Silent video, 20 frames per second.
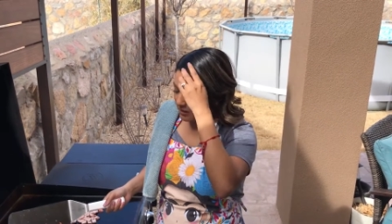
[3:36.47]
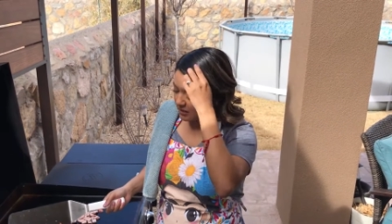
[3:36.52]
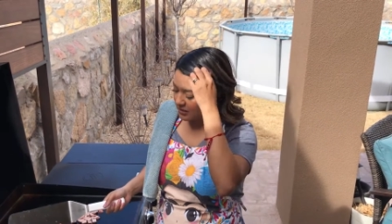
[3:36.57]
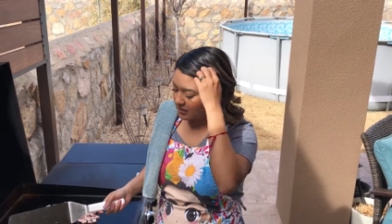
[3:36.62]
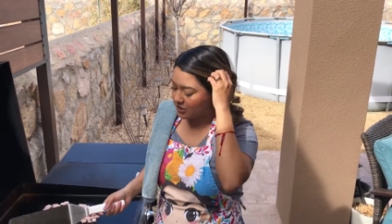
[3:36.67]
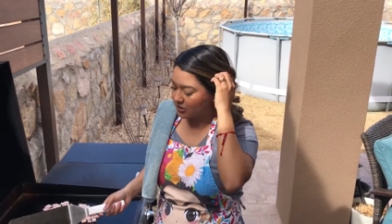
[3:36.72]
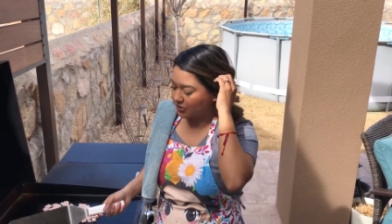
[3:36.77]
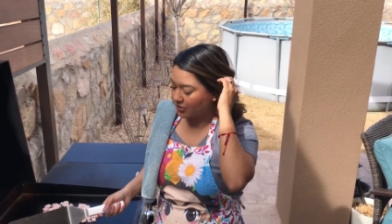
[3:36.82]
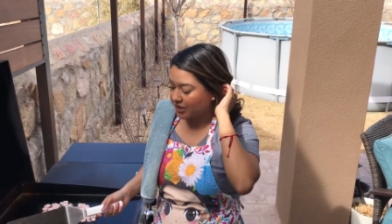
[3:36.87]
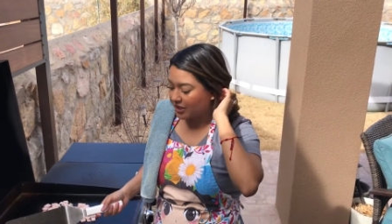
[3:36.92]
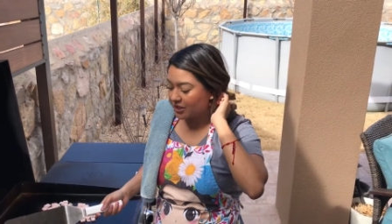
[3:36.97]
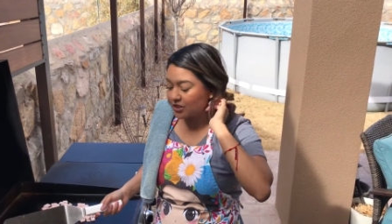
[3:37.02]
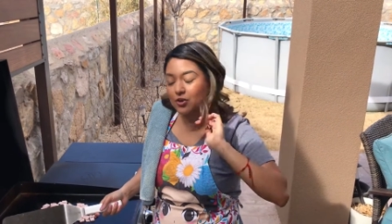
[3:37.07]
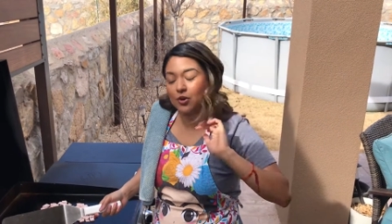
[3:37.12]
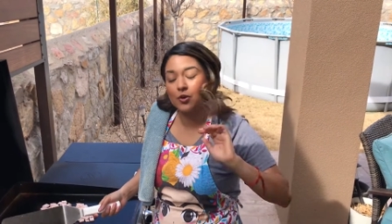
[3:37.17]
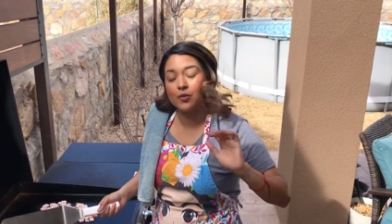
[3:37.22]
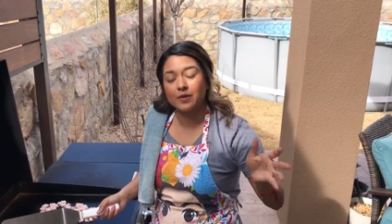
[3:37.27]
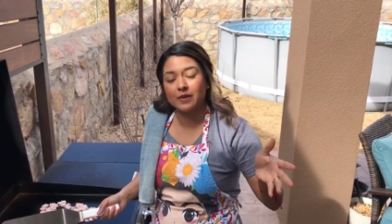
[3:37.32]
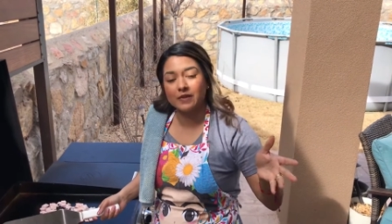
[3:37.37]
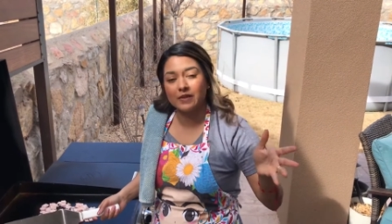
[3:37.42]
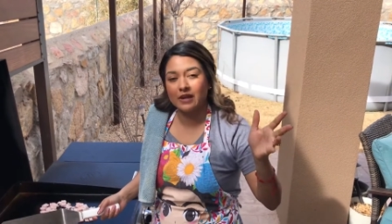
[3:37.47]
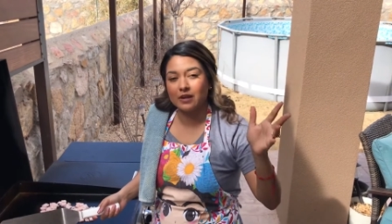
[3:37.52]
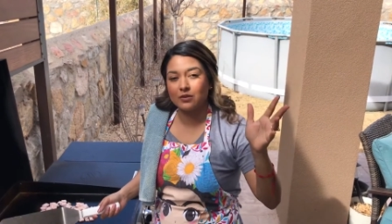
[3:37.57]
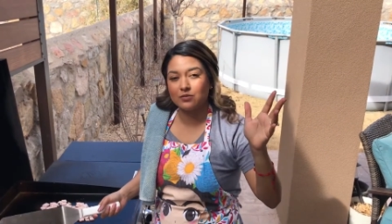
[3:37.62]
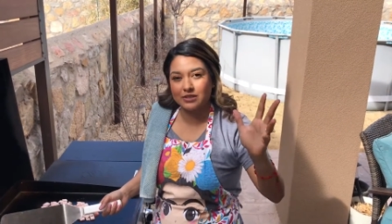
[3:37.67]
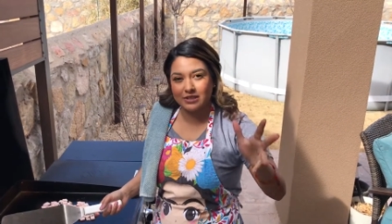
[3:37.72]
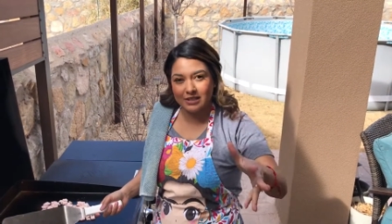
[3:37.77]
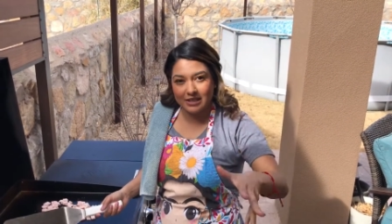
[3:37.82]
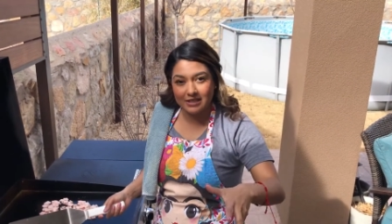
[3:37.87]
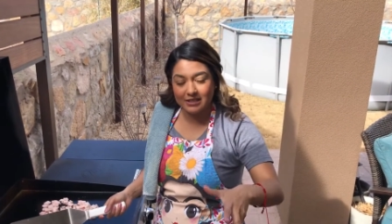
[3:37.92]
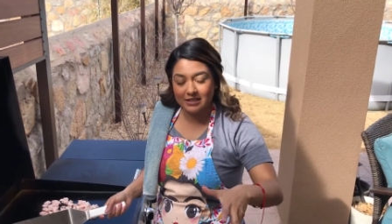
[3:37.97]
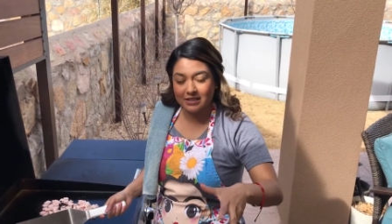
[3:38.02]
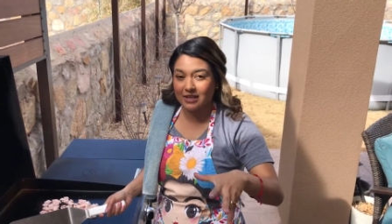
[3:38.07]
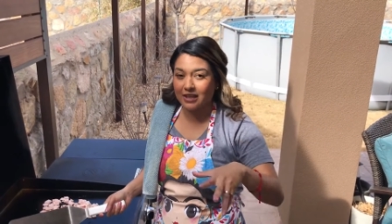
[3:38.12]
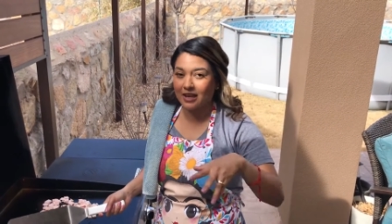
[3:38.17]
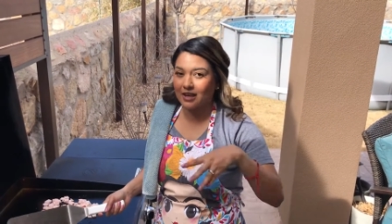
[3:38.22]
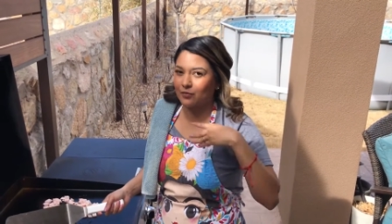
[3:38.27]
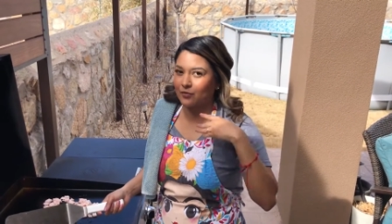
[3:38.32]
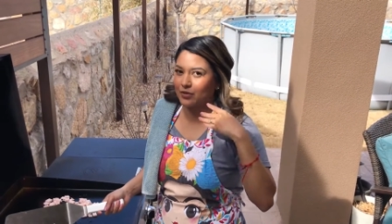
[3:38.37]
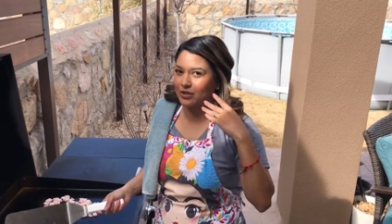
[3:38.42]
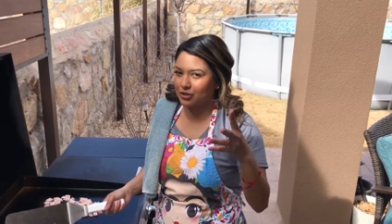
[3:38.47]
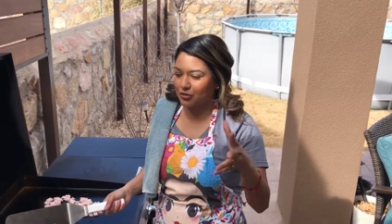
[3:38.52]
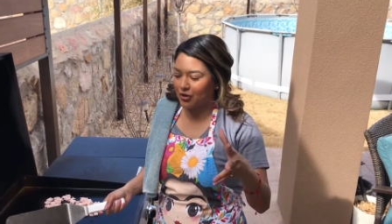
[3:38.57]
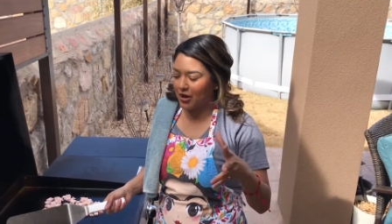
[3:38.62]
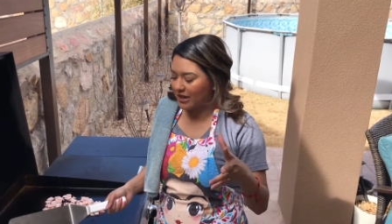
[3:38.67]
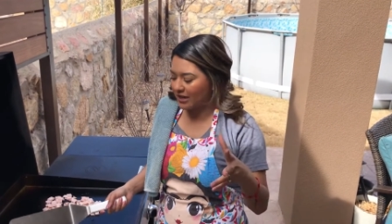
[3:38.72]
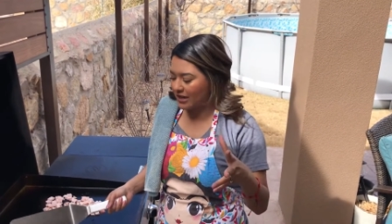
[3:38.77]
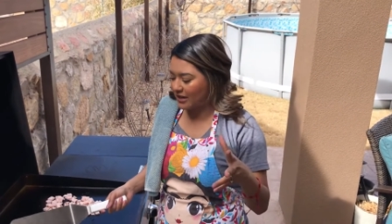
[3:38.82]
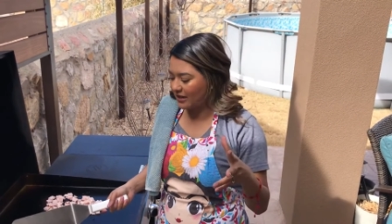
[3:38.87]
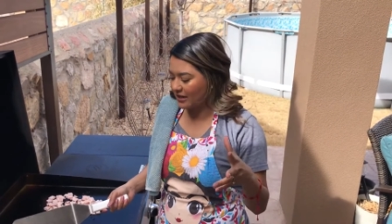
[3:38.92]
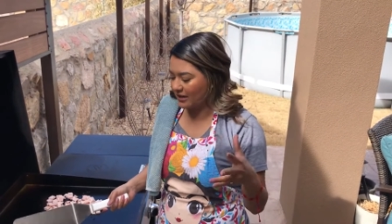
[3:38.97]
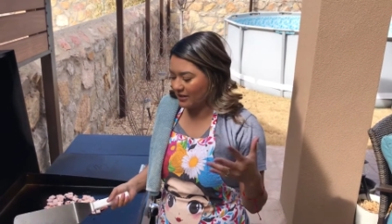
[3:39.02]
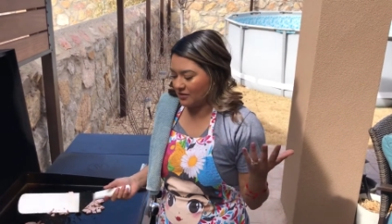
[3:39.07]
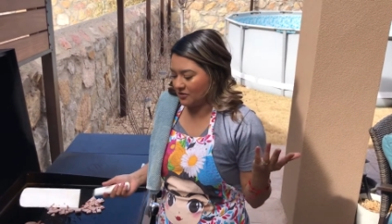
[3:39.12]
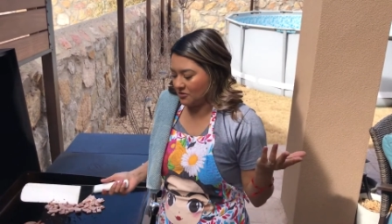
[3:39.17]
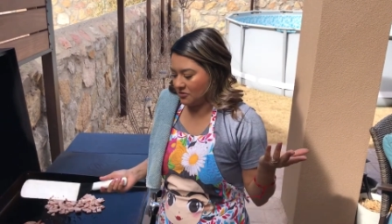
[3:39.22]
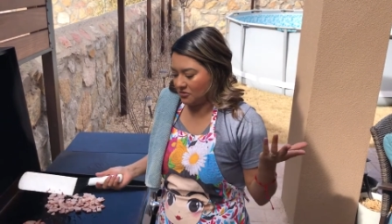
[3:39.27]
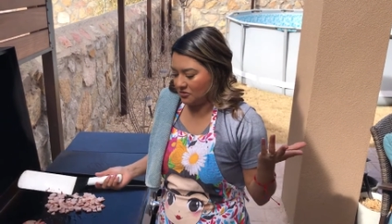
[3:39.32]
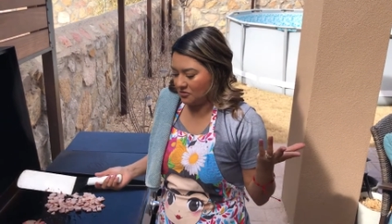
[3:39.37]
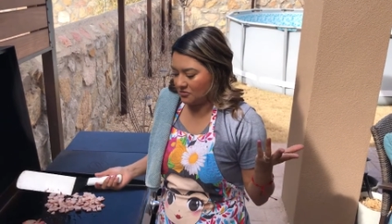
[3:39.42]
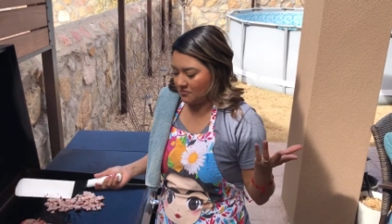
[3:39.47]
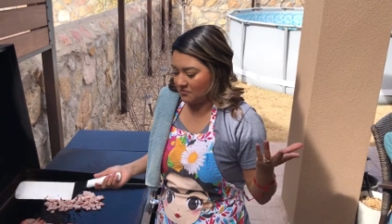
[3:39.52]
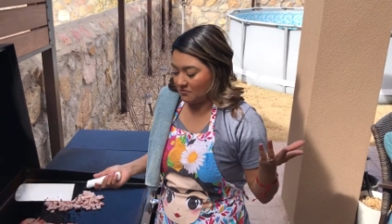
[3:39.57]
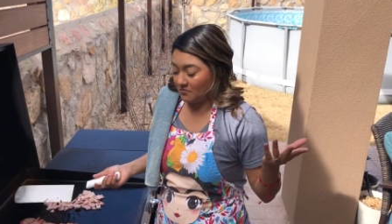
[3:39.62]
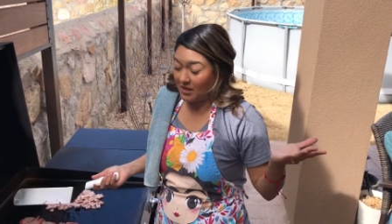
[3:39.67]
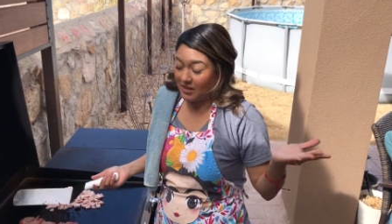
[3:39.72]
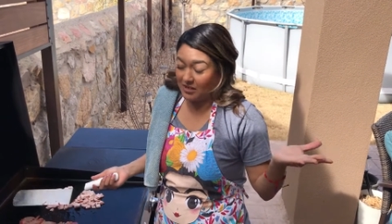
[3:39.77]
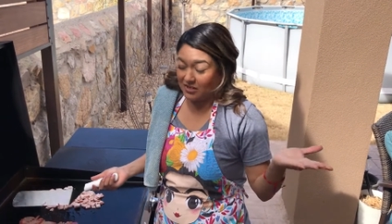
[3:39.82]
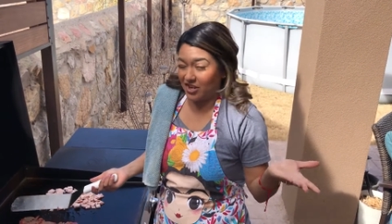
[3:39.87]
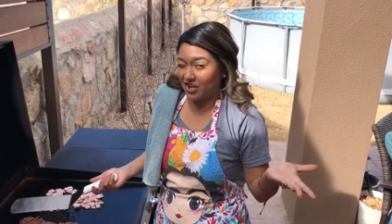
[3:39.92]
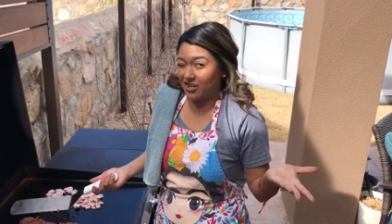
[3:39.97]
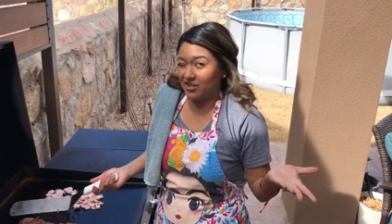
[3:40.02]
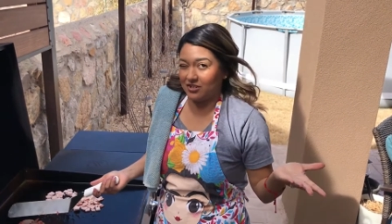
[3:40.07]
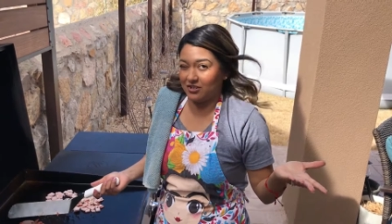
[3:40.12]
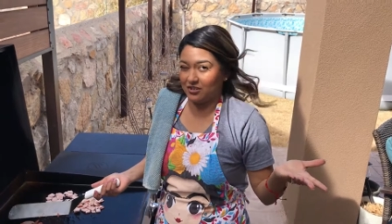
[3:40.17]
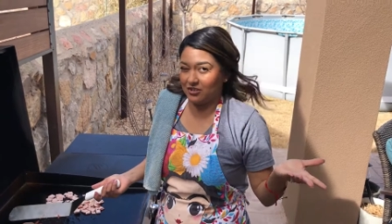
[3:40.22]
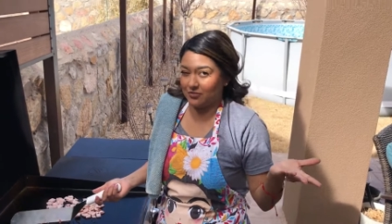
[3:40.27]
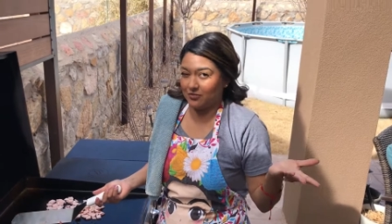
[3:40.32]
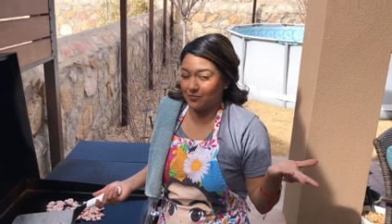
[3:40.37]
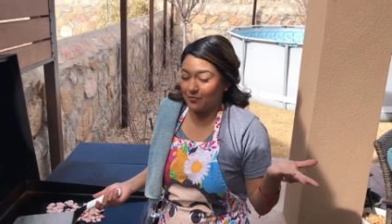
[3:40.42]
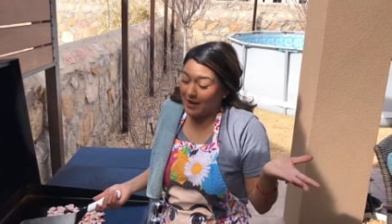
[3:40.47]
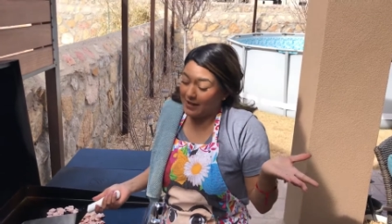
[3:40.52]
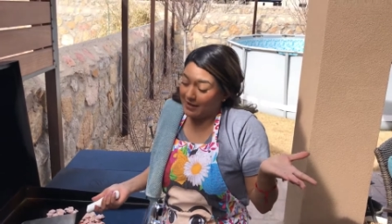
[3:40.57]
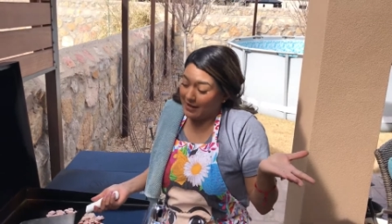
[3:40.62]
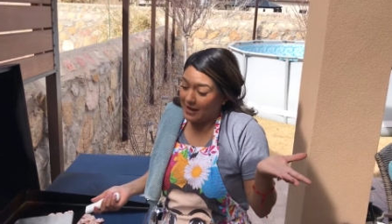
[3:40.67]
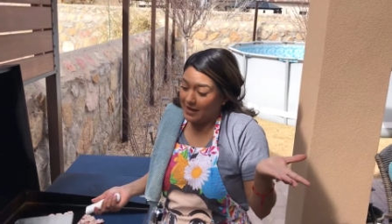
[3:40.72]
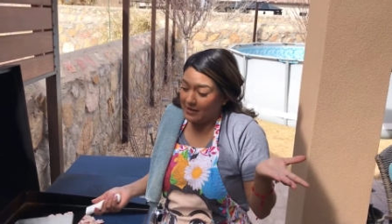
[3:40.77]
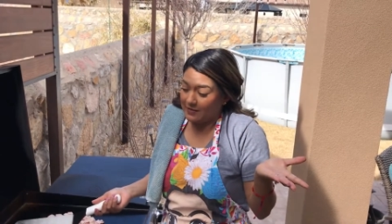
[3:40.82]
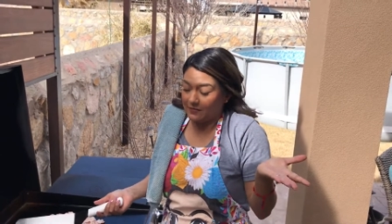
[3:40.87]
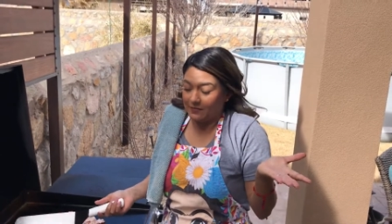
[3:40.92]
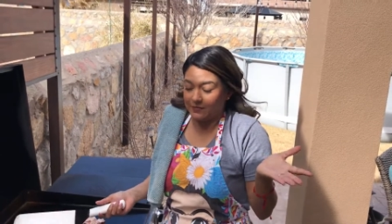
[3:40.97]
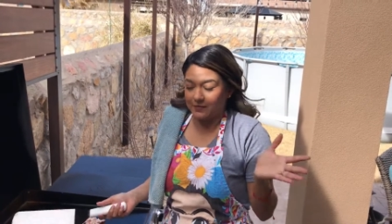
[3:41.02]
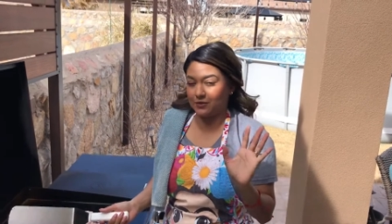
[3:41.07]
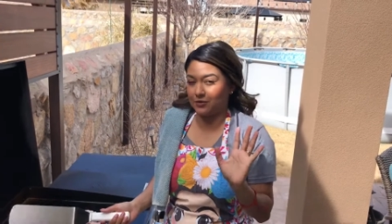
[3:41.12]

until he told me that it was easy, and we tried it and it changed my life.